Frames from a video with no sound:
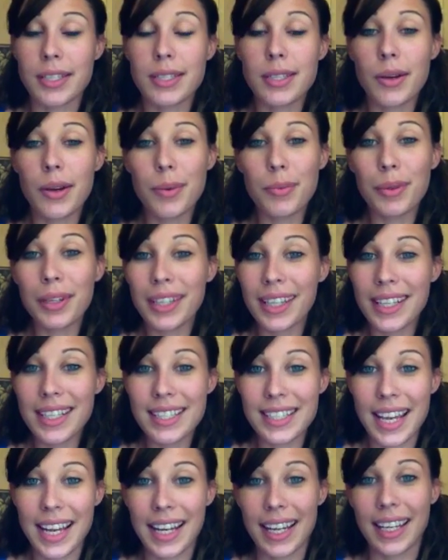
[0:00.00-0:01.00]
So I'm really
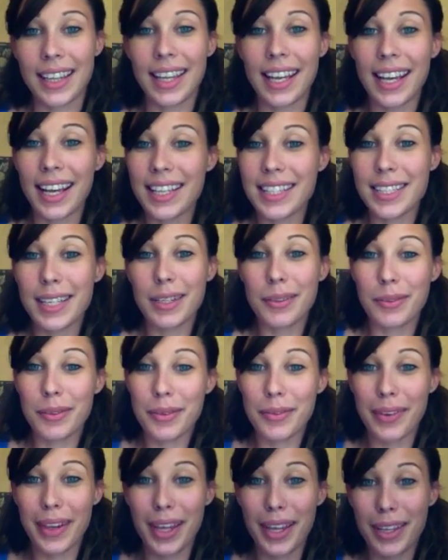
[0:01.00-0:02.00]
excited. Like I said in
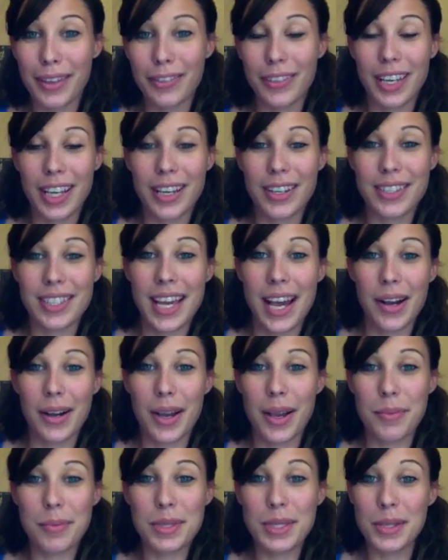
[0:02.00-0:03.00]
one of my other videos, how
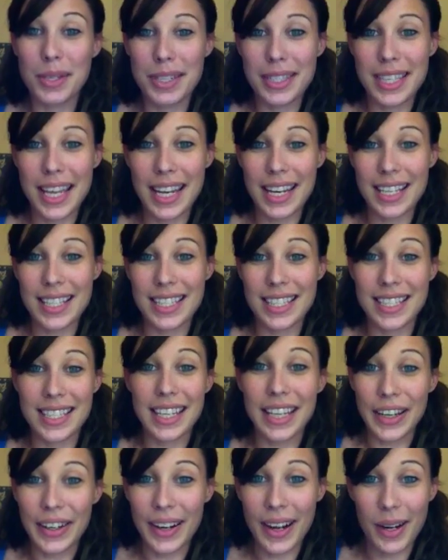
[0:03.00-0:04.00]
I'm so excited to
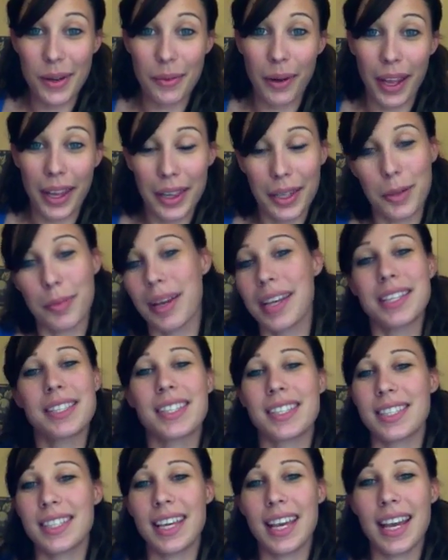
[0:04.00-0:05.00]
see her on a regular
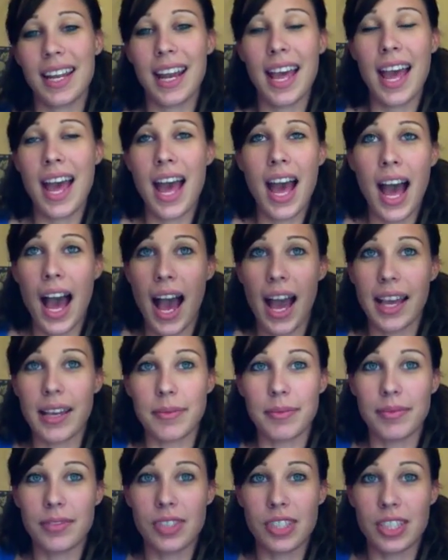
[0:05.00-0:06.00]
basis again.
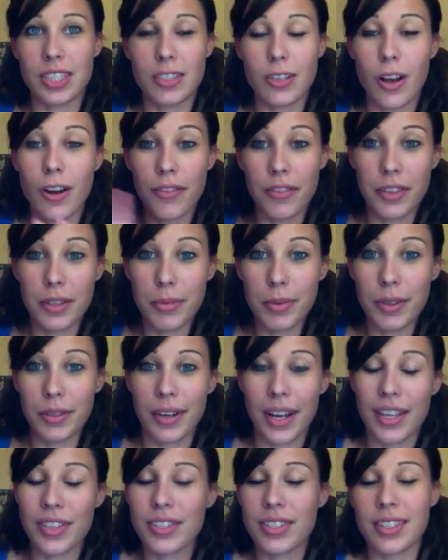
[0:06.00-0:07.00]
I'm just over the
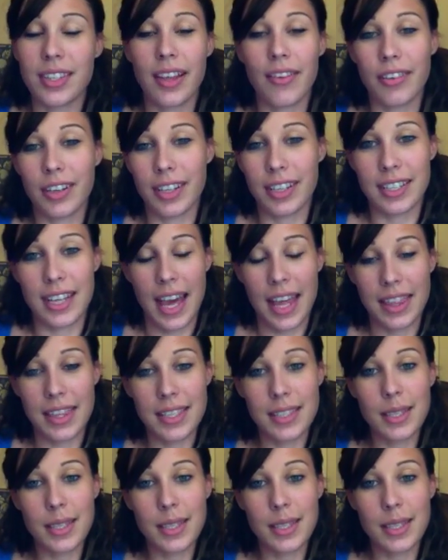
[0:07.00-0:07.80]
moon. I just love her to death.